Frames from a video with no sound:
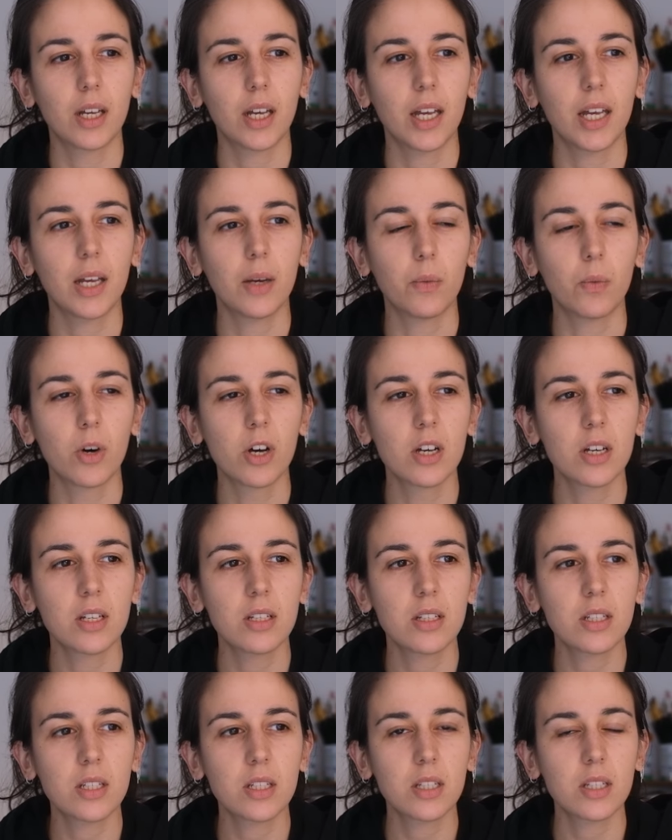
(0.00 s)
it
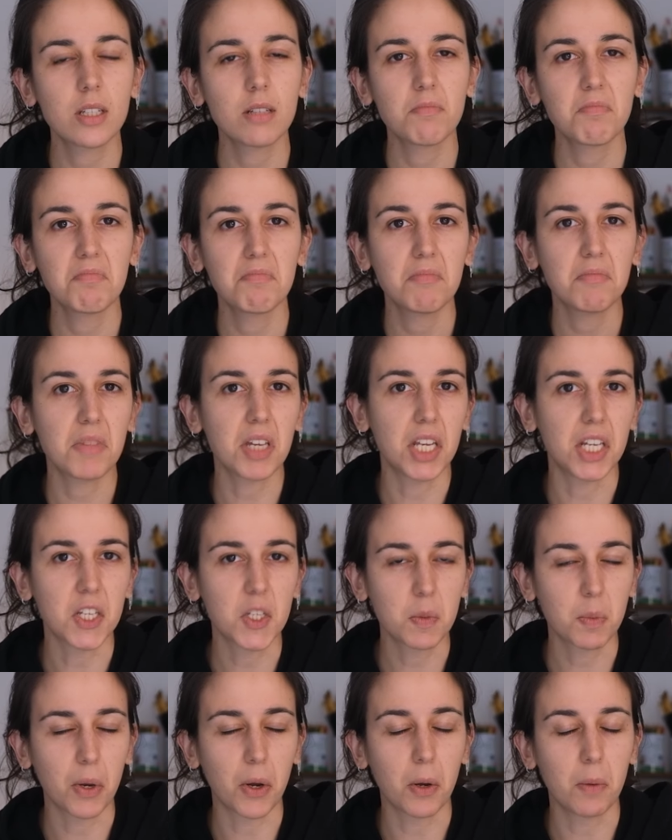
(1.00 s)
was an
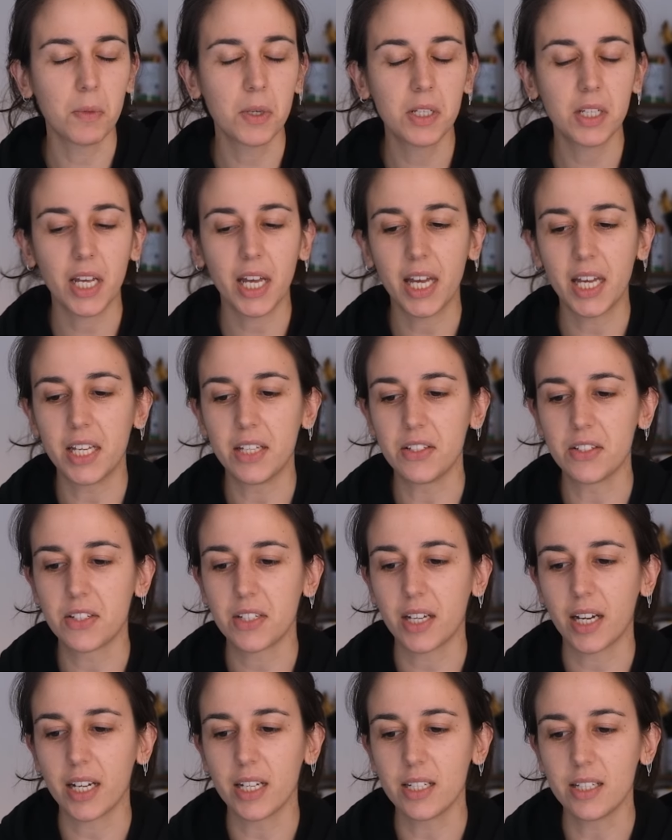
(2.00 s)
experiment, and
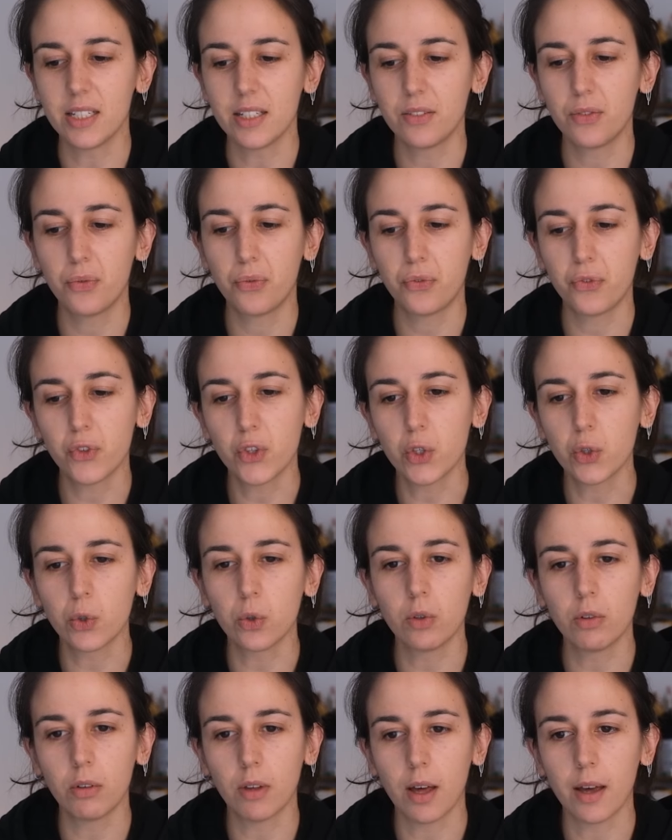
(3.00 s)
I did
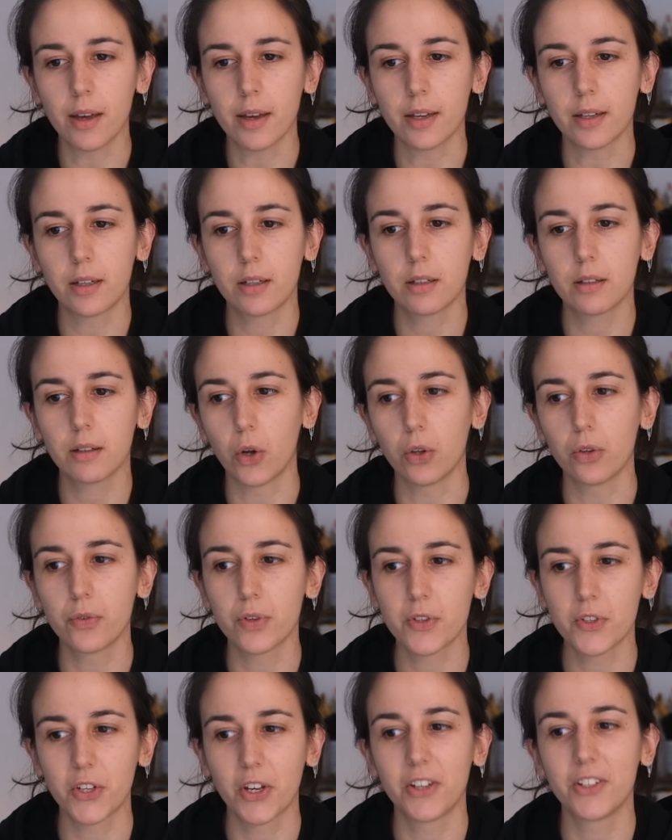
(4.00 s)
feel like all of
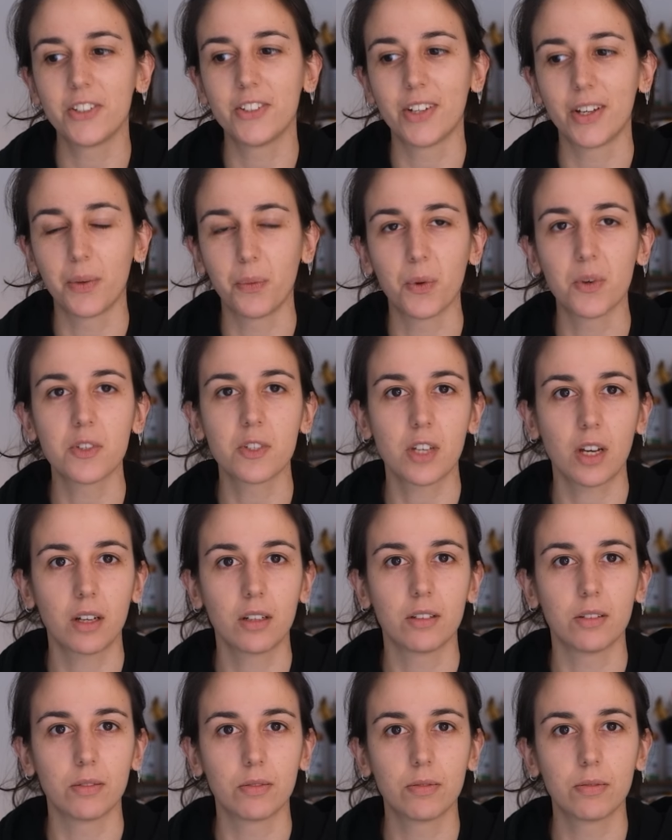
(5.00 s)
a sudden I was
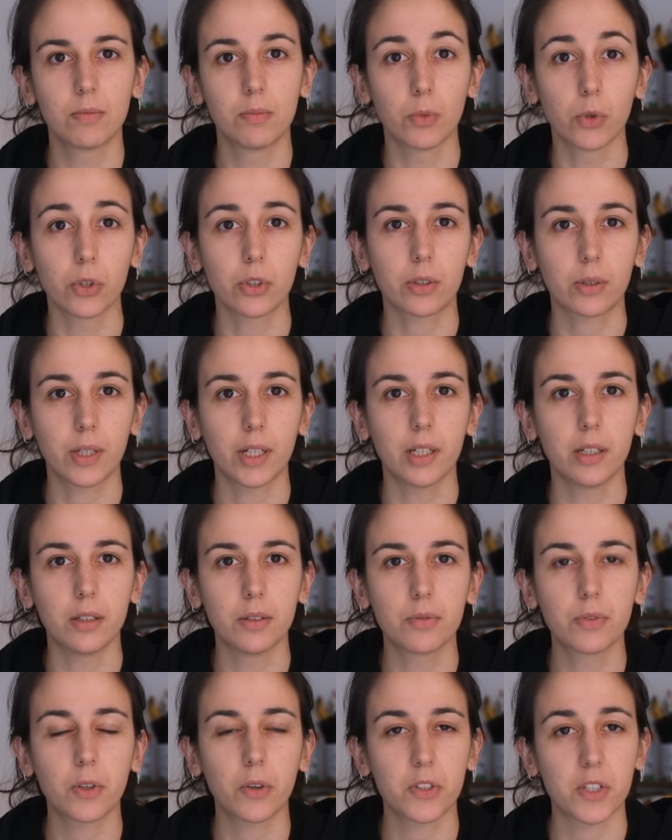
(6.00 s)
kind of more
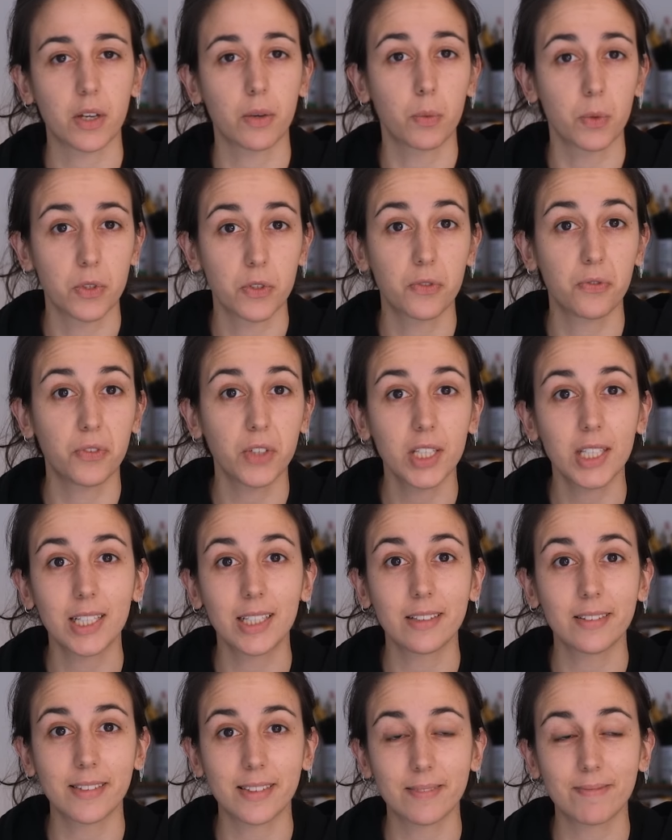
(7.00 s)
creative because I was
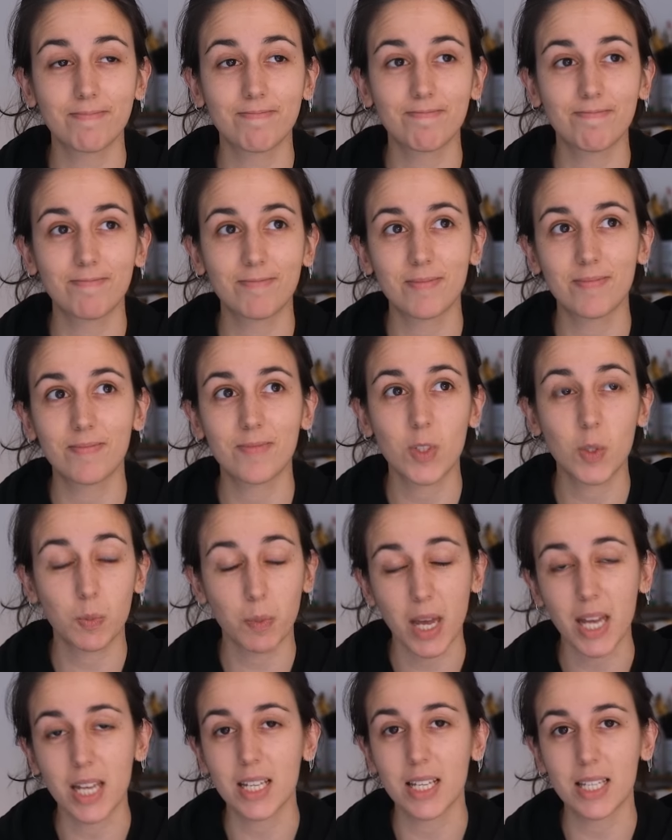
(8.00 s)
filling
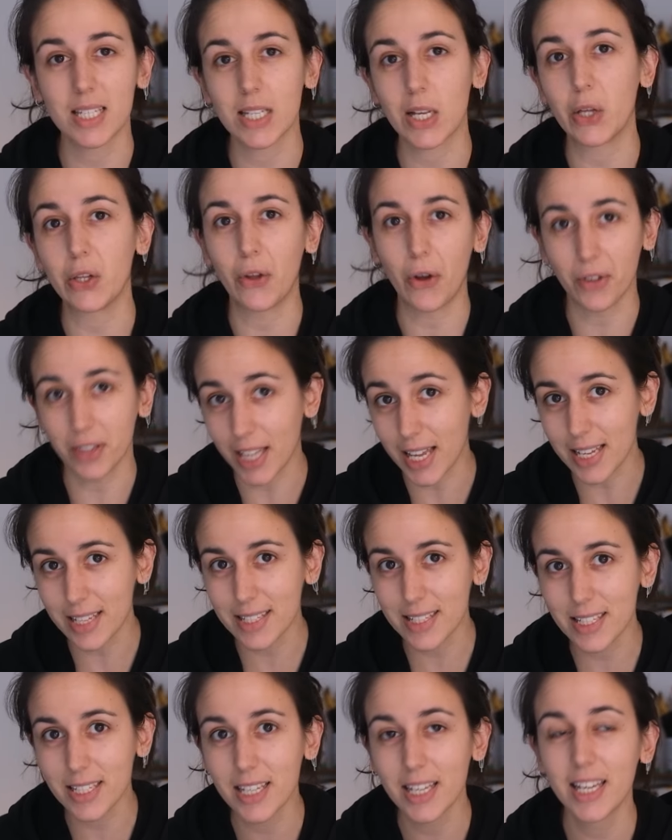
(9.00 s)
space a lot
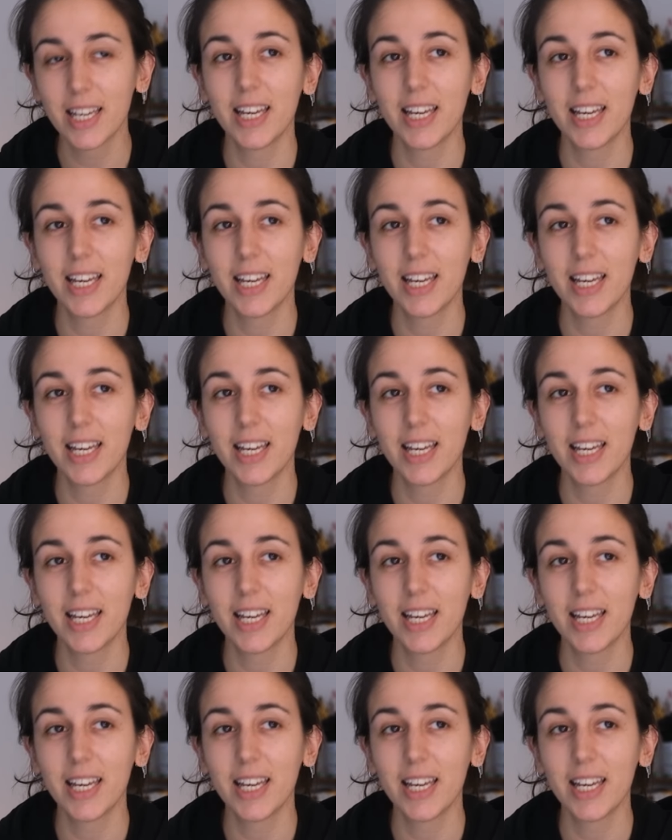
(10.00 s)
less.